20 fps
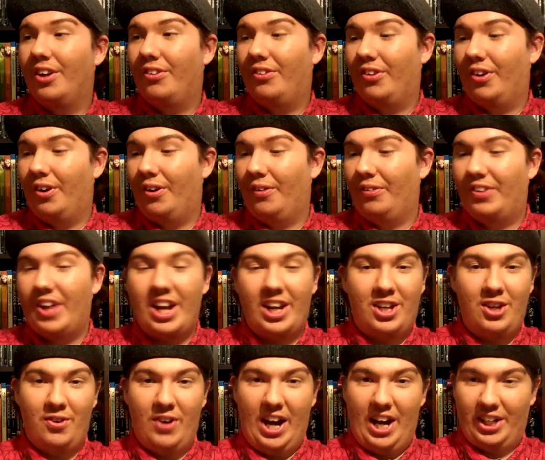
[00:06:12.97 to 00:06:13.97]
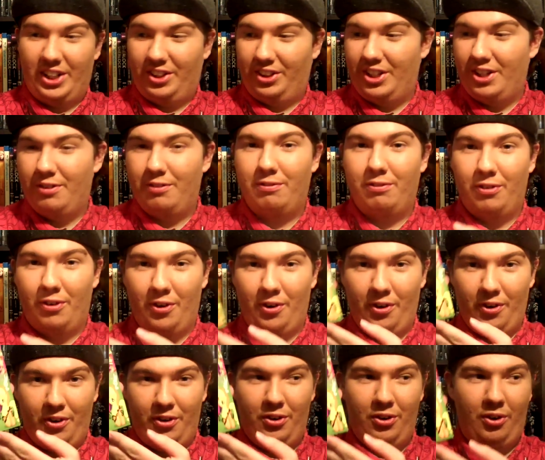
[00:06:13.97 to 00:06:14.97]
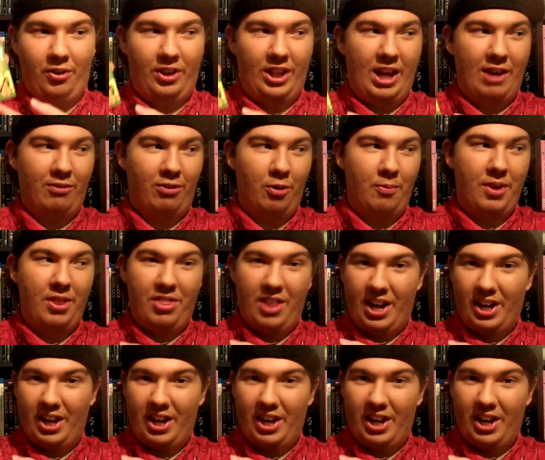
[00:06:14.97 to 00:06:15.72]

So thank you, Ashleigh, for doing that for me.